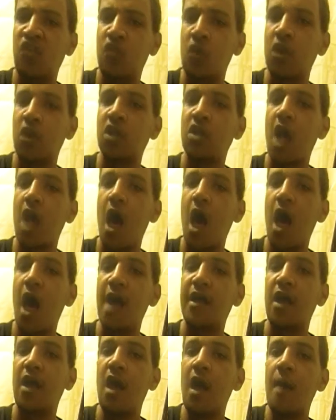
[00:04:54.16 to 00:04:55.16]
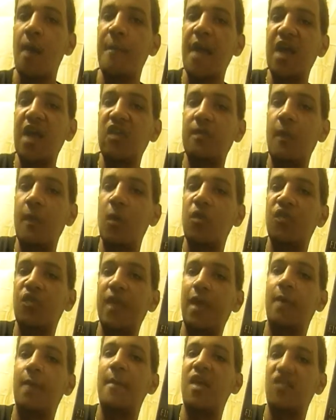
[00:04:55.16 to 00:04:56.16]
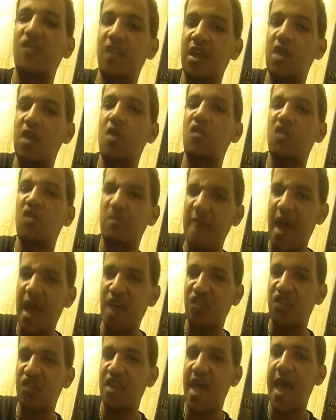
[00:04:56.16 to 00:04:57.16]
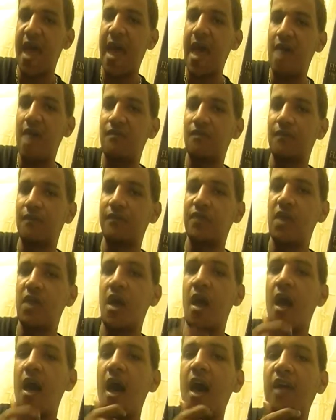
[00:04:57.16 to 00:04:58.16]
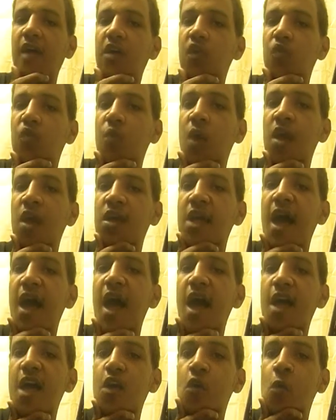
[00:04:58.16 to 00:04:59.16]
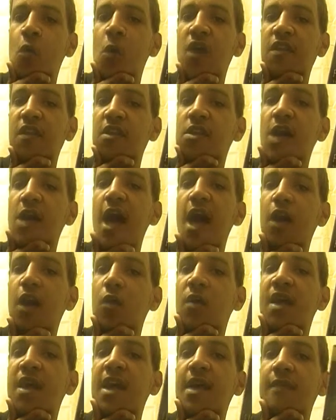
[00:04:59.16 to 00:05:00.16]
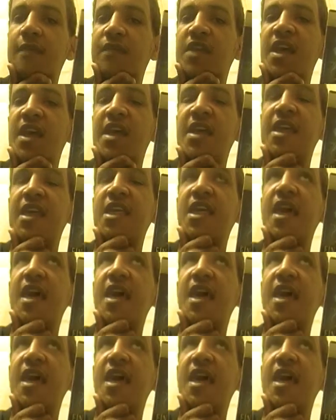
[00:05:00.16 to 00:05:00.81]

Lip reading: to a log by his motorcycle, basically, you know, smashed in half. There's one guy who won the lottery. he